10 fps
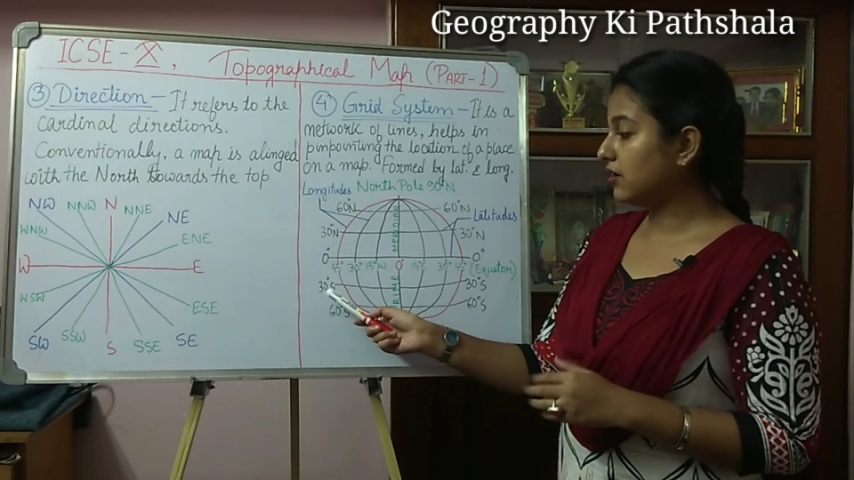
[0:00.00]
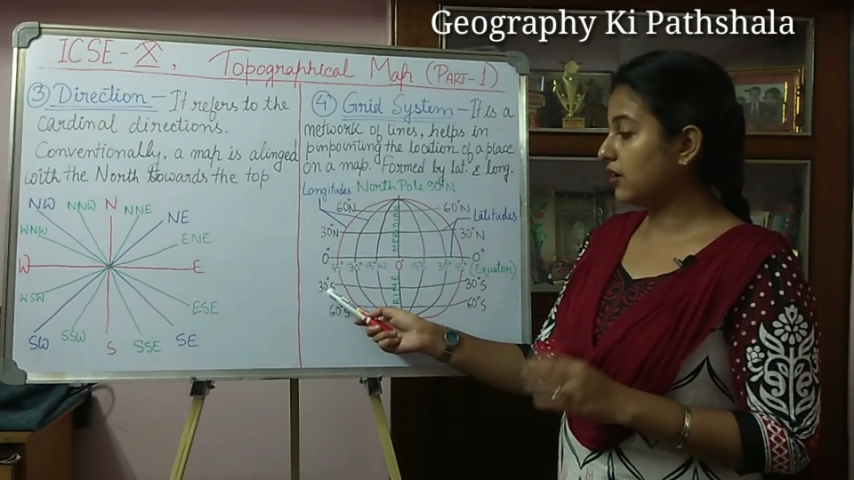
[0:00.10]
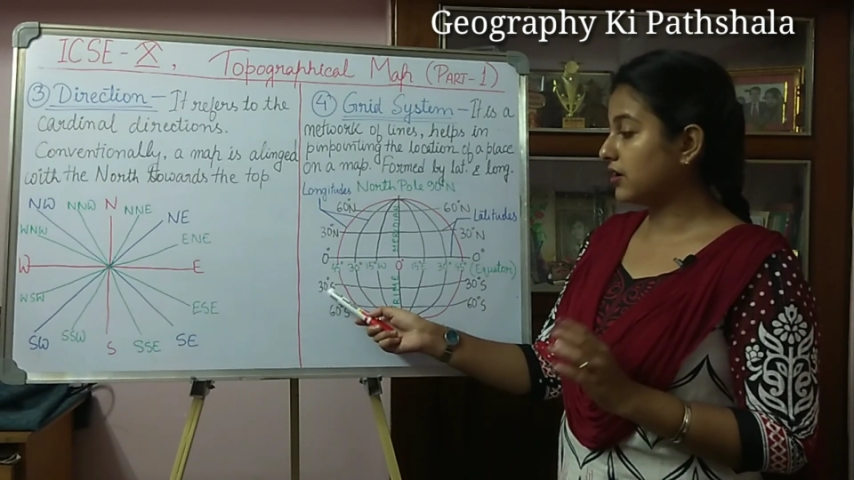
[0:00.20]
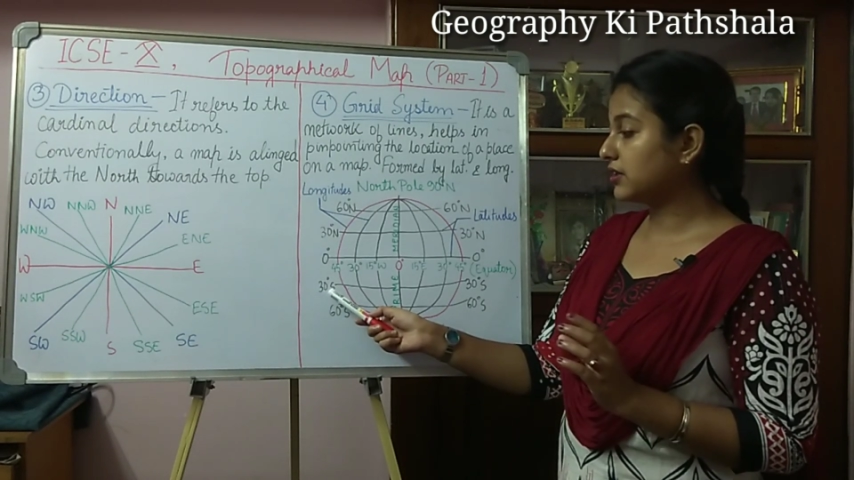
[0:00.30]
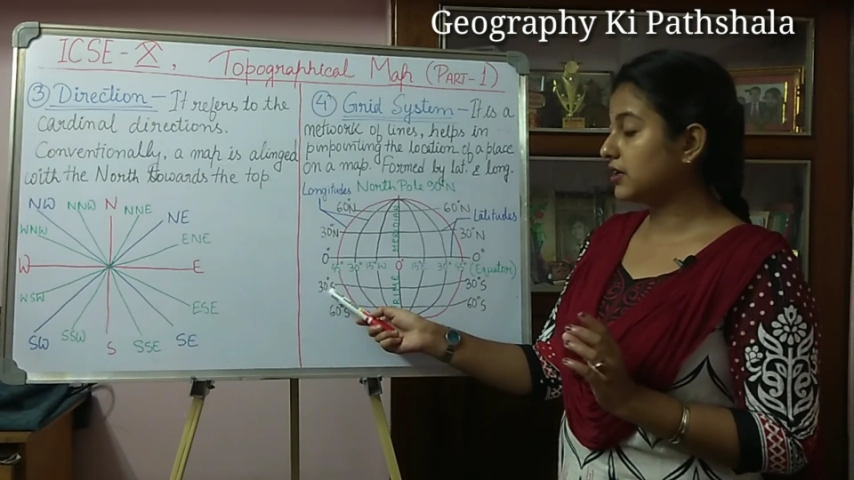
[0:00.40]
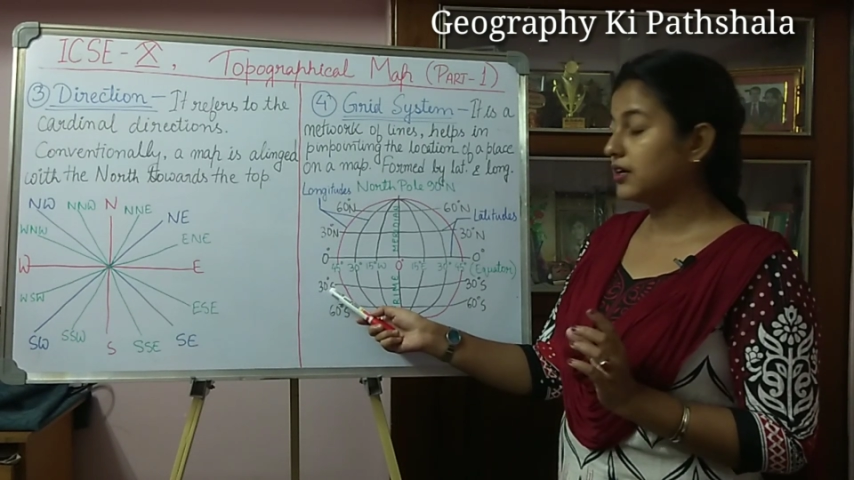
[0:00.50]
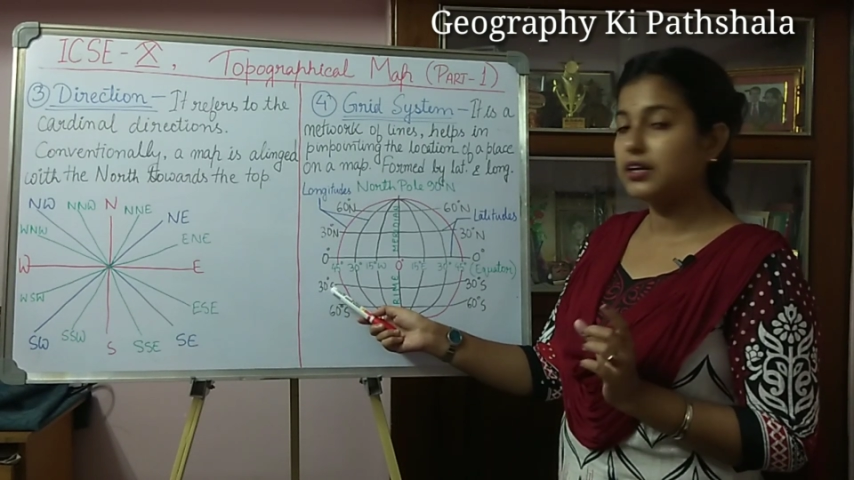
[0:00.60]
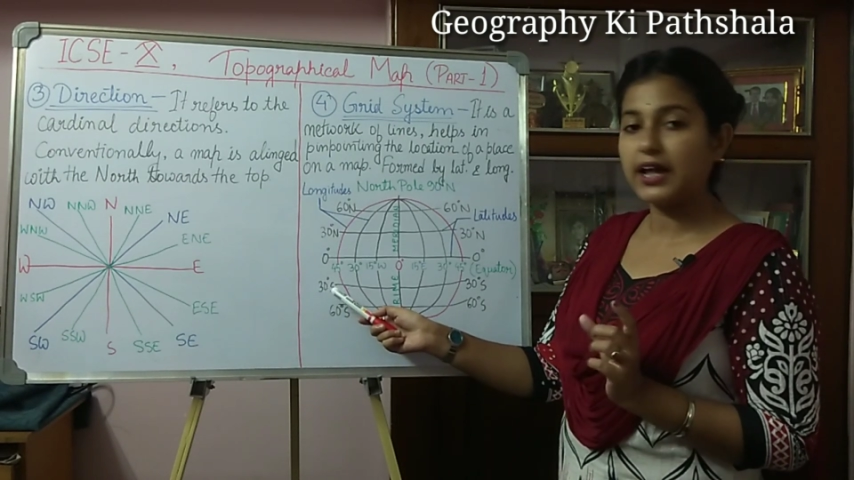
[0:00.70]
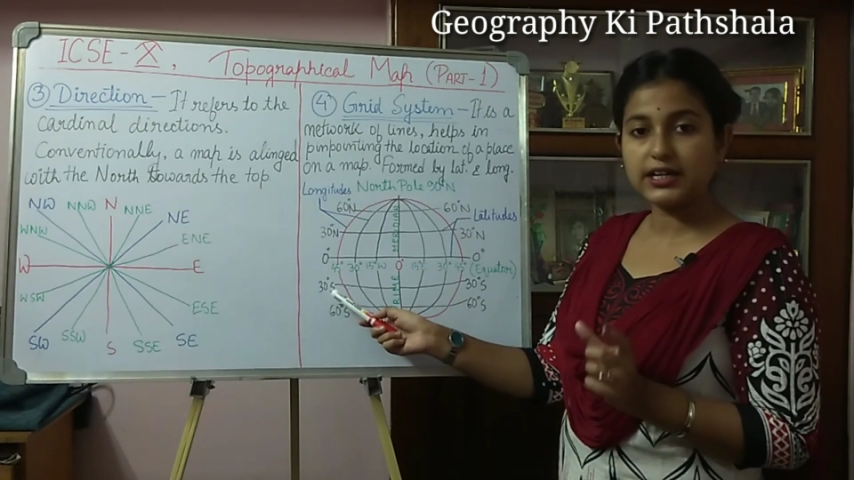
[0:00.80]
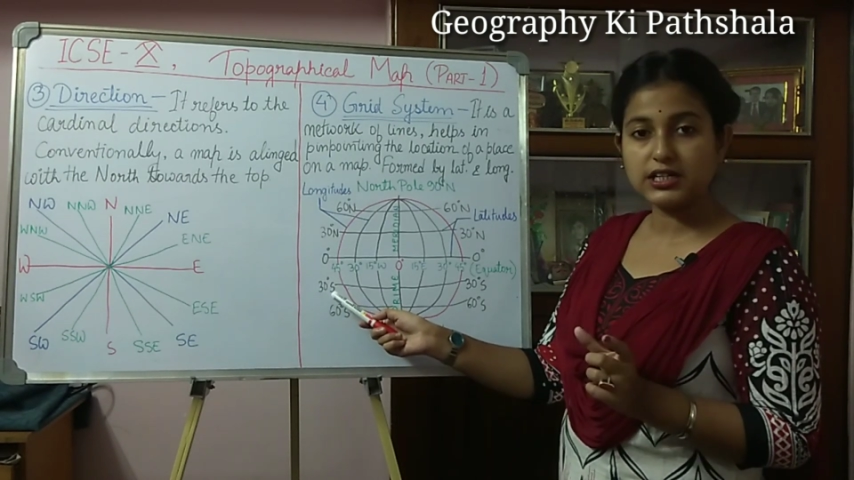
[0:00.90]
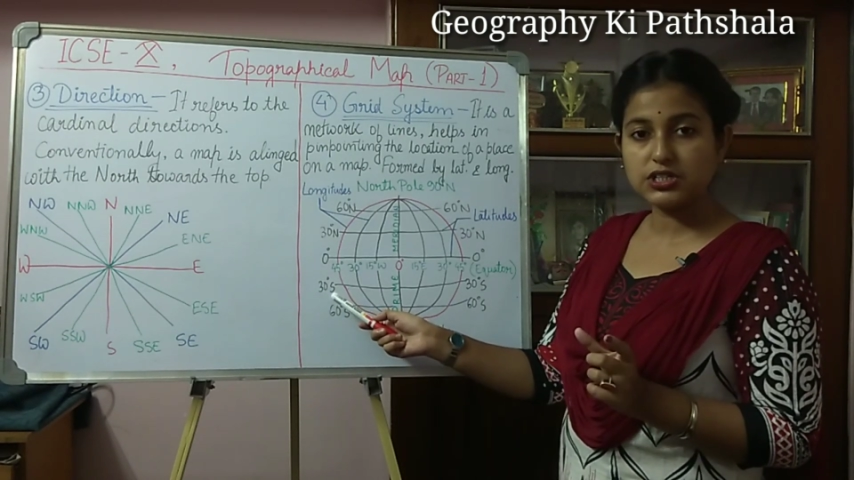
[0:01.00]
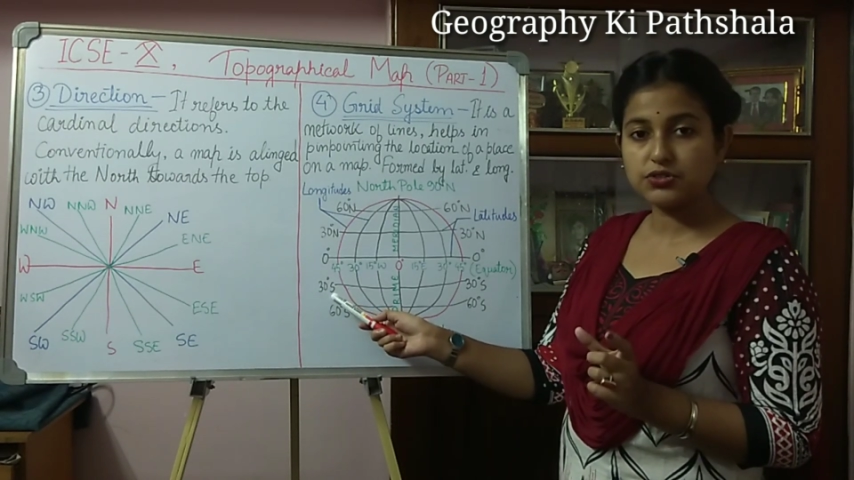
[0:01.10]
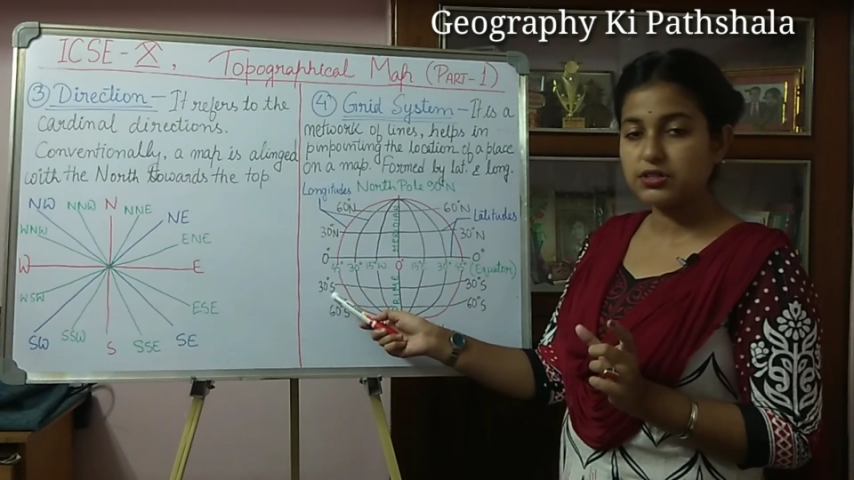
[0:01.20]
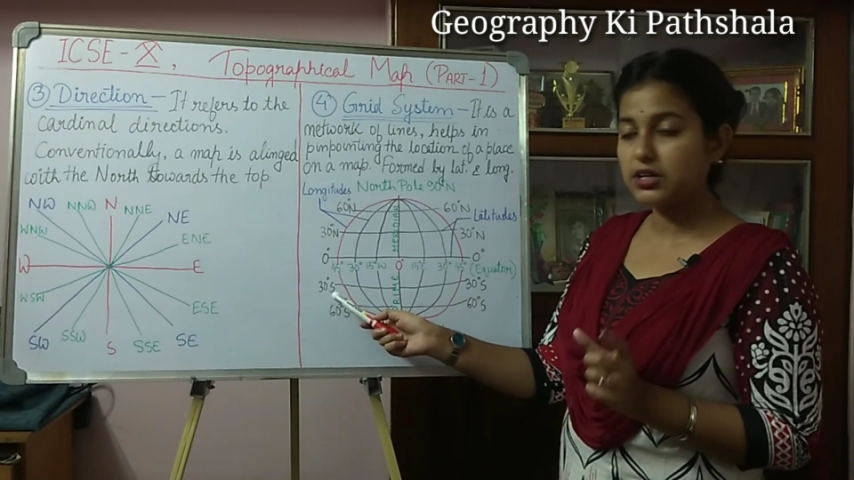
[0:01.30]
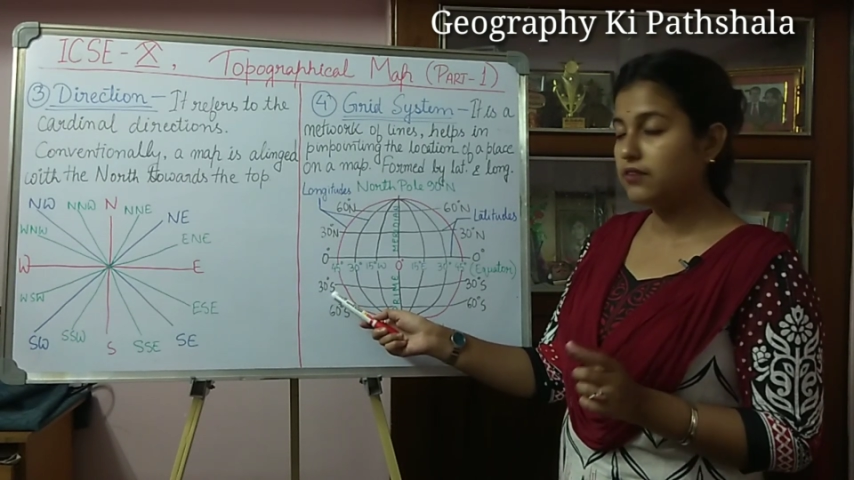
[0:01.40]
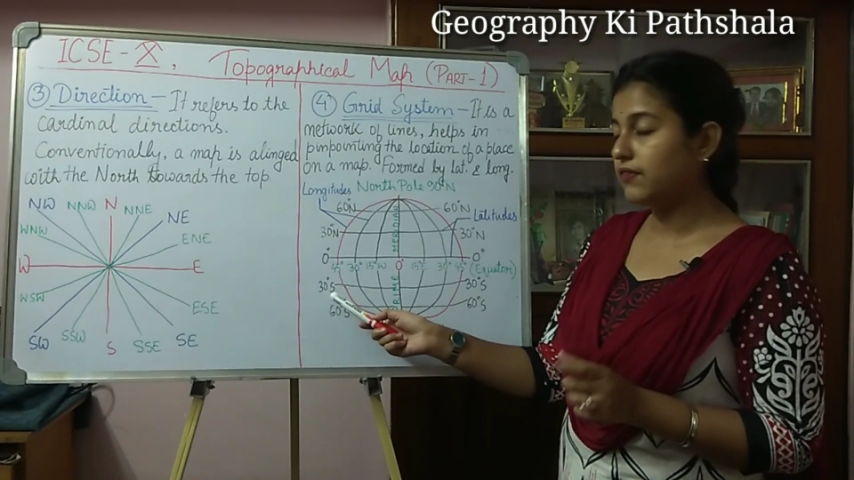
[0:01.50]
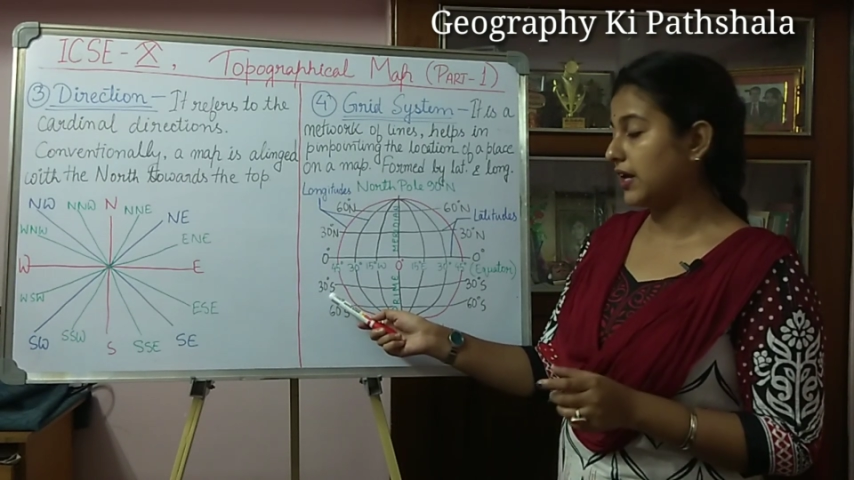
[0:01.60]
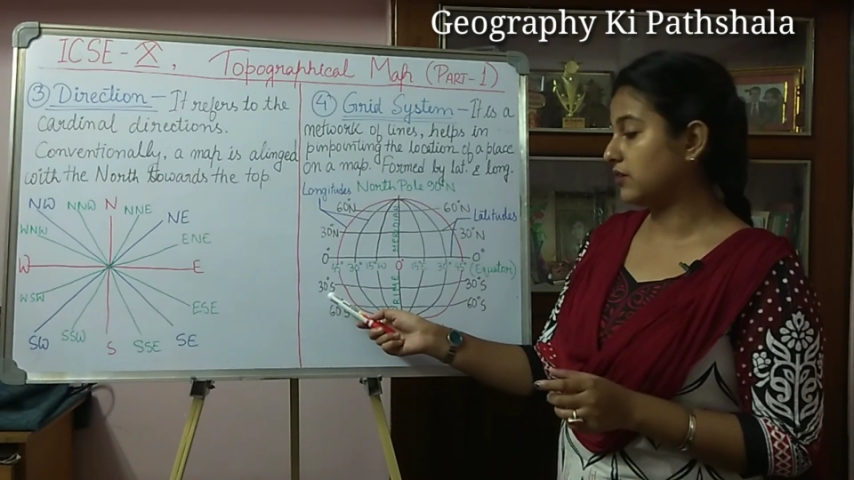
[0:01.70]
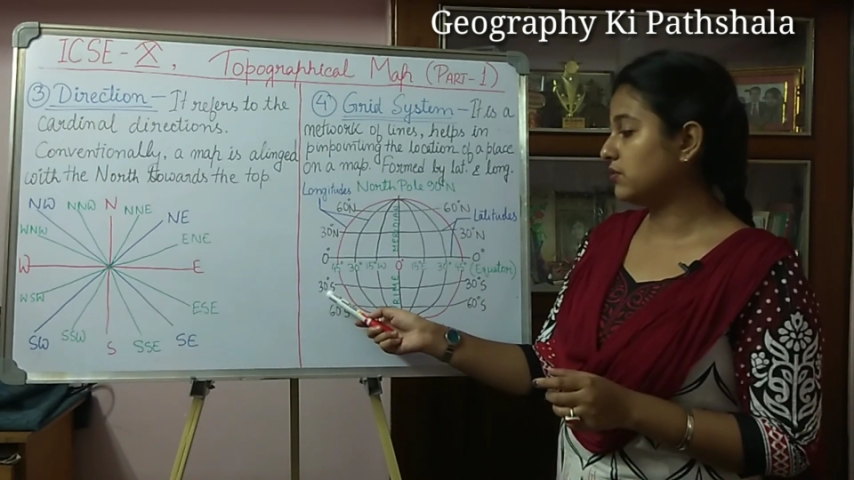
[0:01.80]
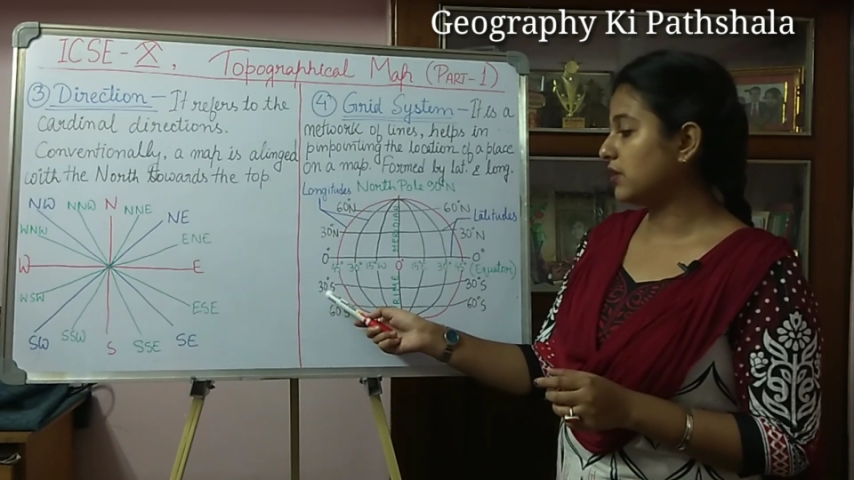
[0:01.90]
or the latitudinal
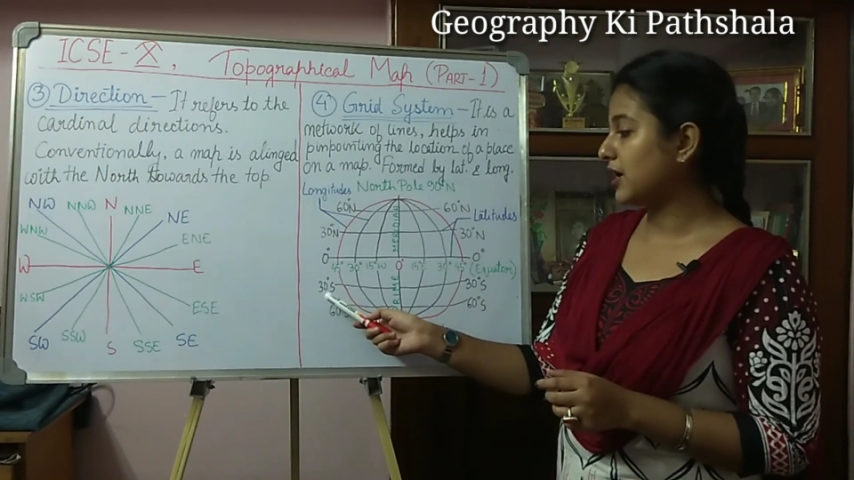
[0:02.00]
value